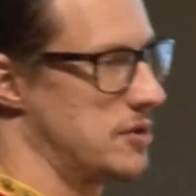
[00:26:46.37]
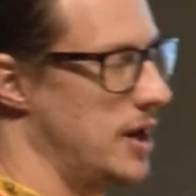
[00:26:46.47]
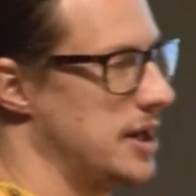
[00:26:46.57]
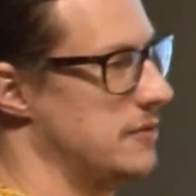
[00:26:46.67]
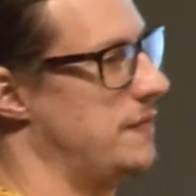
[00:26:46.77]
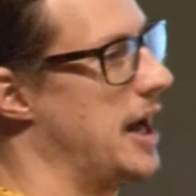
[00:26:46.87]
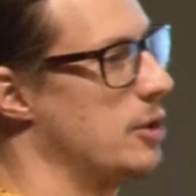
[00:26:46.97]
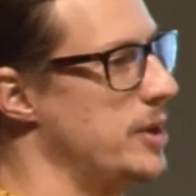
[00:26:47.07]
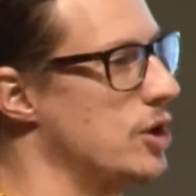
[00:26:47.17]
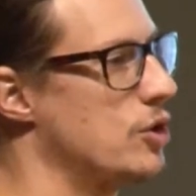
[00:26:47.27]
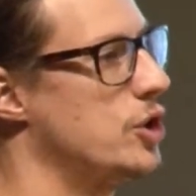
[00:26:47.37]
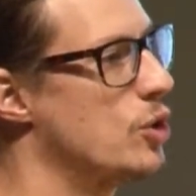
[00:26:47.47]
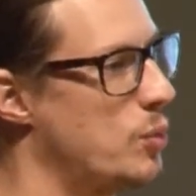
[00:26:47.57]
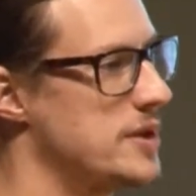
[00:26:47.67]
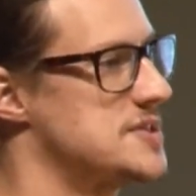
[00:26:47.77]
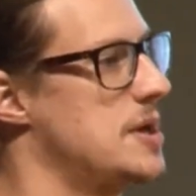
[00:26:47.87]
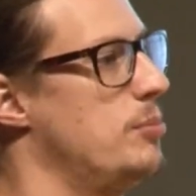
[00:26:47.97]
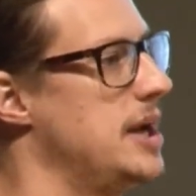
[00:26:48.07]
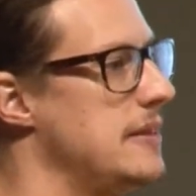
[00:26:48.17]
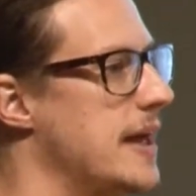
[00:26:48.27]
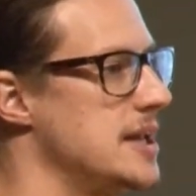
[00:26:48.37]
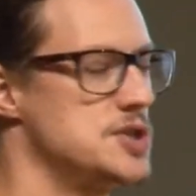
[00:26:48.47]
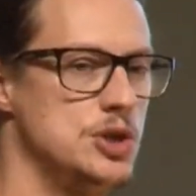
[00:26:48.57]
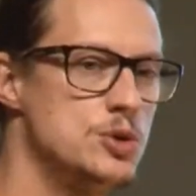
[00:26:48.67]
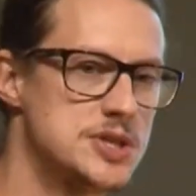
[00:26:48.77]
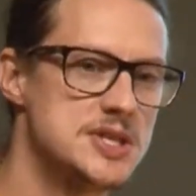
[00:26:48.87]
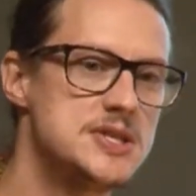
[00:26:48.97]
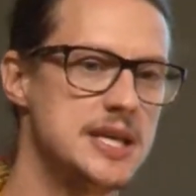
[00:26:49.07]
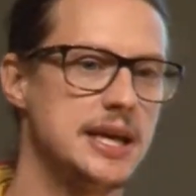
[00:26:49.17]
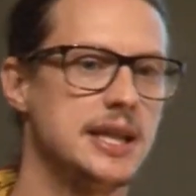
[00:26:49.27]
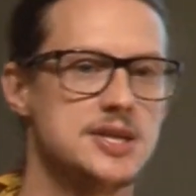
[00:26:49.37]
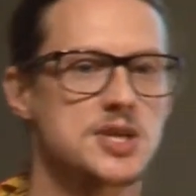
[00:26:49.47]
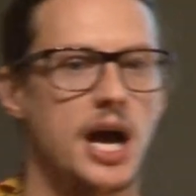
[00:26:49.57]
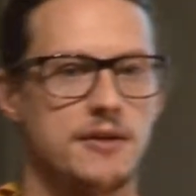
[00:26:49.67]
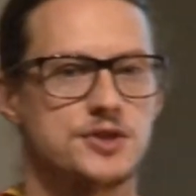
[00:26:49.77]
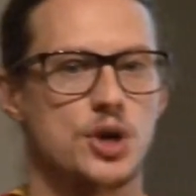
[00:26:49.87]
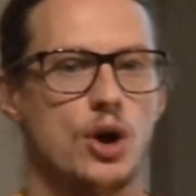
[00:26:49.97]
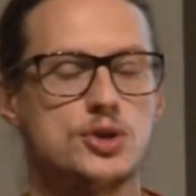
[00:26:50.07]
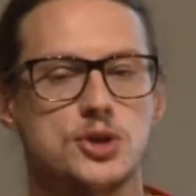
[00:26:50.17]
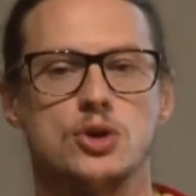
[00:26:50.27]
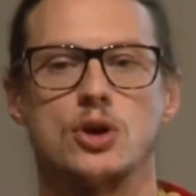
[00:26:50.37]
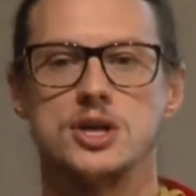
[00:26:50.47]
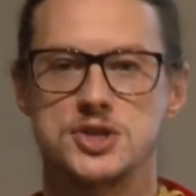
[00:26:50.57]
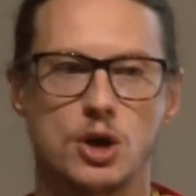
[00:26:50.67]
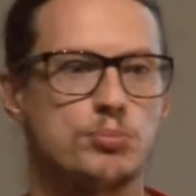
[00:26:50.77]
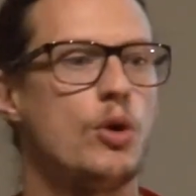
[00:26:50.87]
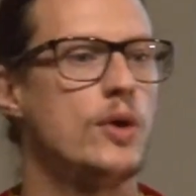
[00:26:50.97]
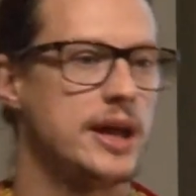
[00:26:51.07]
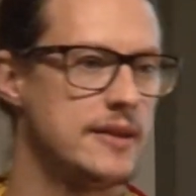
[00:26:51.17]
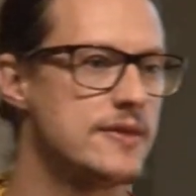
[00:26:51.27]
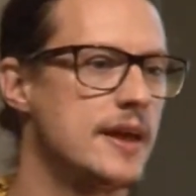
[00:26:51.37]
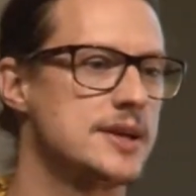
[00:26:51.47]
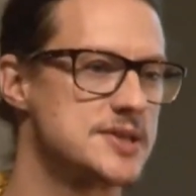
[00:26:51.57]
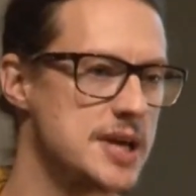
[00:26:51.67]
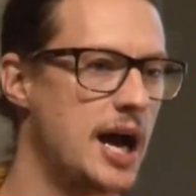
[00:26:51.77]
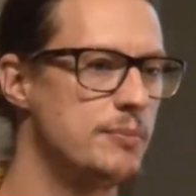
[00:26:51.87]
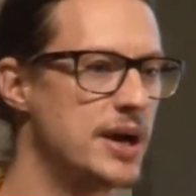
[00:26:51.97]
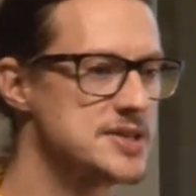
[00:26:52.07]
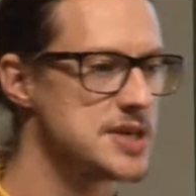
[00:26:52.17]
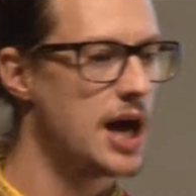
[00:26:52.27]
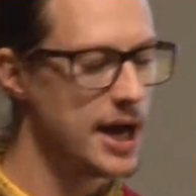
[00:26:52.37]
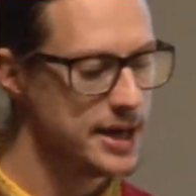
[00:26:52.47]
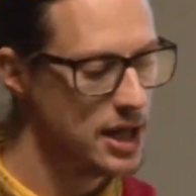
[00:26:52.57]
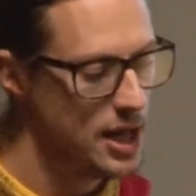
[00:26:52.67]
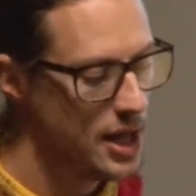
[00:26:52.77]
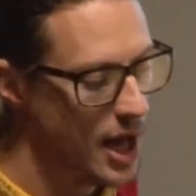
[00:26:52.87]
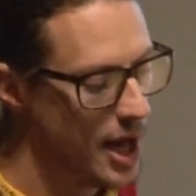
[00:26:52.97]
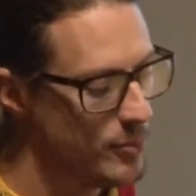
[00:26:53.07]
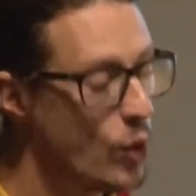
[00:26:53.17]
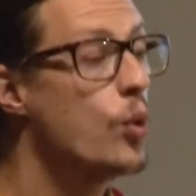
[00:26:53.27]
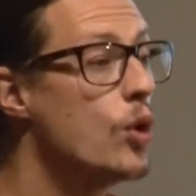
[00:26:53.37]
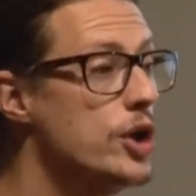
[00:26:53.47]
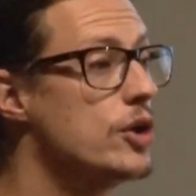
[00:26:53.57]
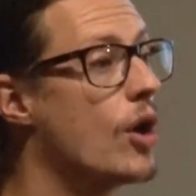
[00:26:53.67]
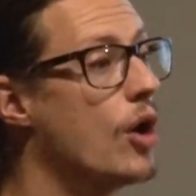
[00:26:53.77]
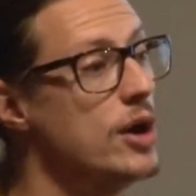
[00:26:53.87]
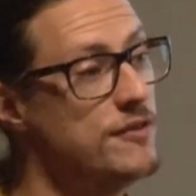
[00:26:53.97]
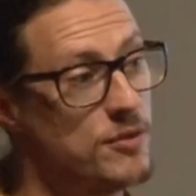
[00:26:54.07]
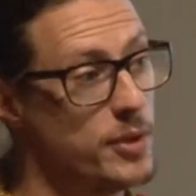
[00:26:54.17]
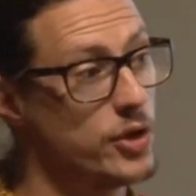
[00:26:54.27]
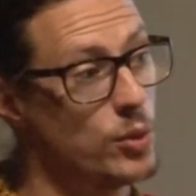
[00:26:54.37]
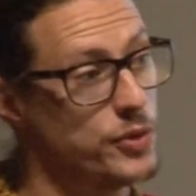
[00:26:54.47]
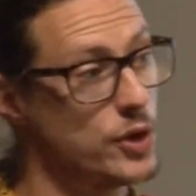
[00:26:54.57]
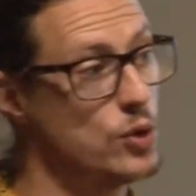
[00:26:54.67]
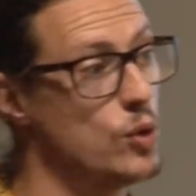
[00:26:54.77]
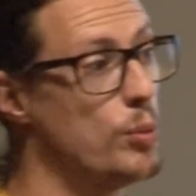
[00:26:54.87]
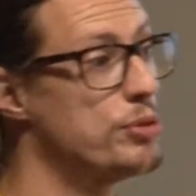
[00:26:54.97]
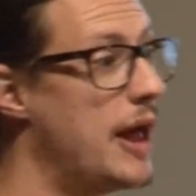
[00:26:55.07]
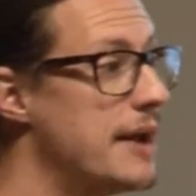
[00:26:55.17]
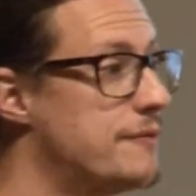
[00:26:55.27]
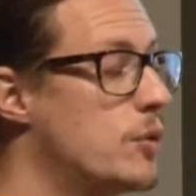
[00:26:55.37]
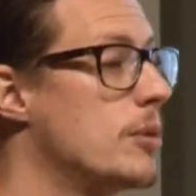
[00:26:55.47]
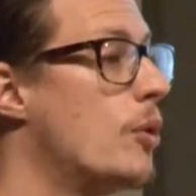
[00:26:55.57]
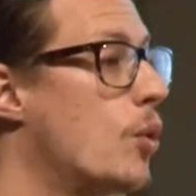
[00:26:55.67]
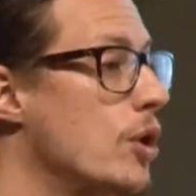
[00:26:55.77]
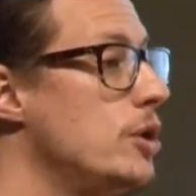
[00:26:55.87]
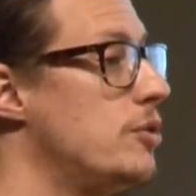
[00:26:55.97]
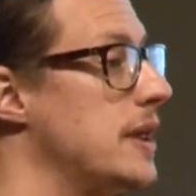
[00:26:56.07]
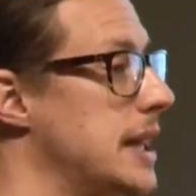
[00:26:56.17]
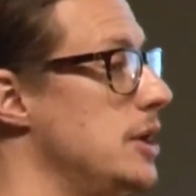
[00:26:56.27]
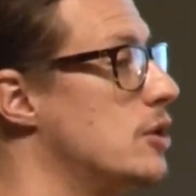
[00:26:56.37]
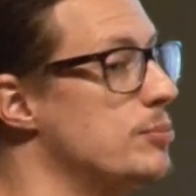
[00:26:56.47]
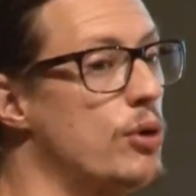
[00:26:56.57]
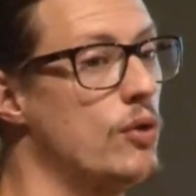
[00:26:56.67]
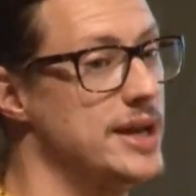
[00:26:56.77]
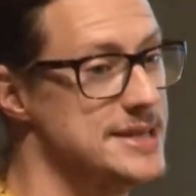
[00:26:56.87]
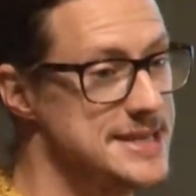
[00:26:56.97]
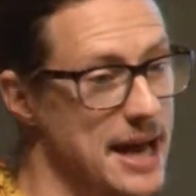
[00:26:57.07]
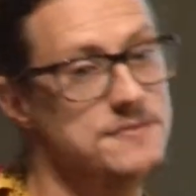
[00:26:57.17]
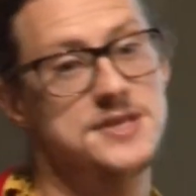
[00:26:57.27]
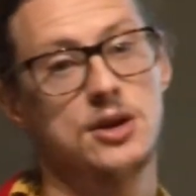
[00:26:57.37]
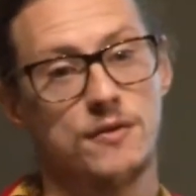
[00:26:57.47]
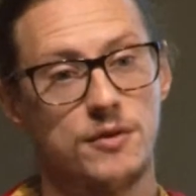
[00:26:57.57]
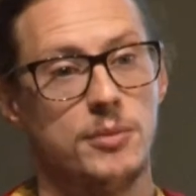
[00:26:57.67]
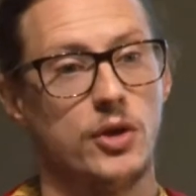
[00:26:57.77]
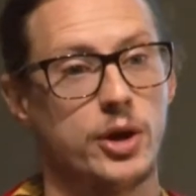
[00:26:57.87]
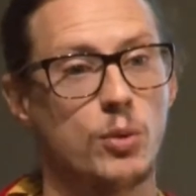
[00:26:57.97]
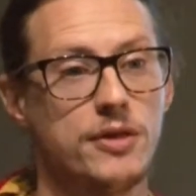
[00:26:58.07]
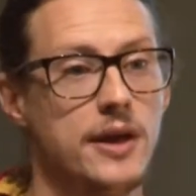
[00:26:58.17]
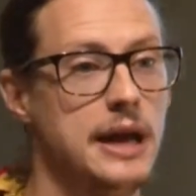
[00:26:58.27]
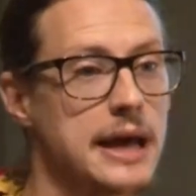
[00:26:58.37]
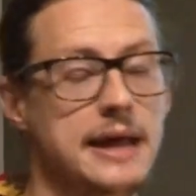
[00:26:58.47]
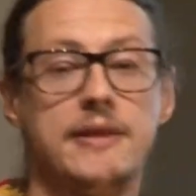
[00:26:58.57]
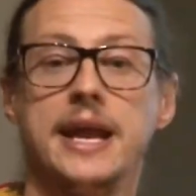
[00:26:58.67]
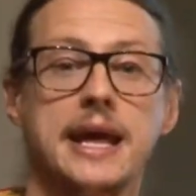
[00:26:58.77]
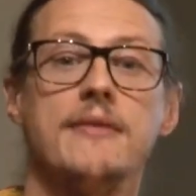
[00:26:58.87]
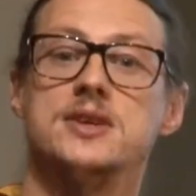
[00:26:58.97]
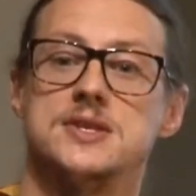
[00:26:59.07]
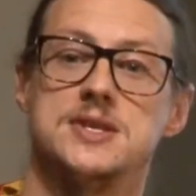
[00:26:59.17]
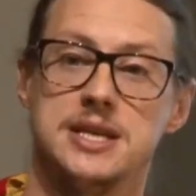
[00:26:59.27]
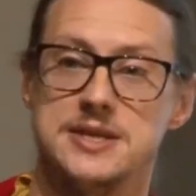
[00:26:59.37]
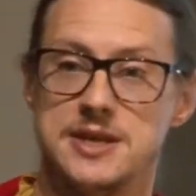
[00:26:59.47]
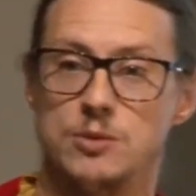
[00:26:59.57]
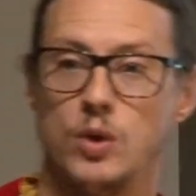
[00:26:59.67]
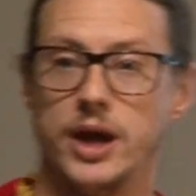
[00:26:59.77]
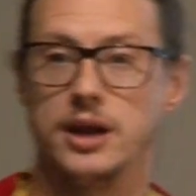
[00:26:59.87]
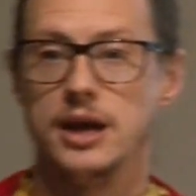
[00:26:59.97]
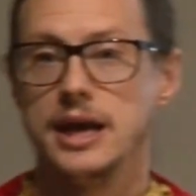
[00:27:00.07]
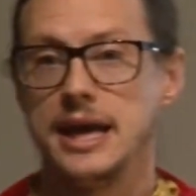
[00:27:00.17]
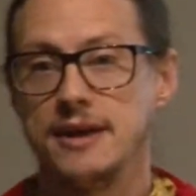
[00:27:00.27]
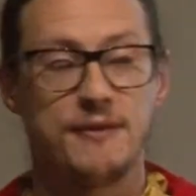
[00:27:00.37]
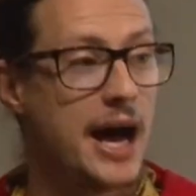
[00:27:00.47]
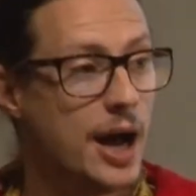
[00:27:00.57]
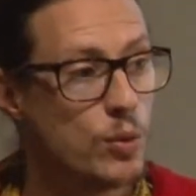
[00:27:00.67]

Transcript: integrated environment, or you're with somebody that is used to seeing these kind of charts, or you're going to start pulling in things side by side, or you're already familiar with the Google platform, or you think that you could pull in devs that are familiar with it, then again, this is an easy win. If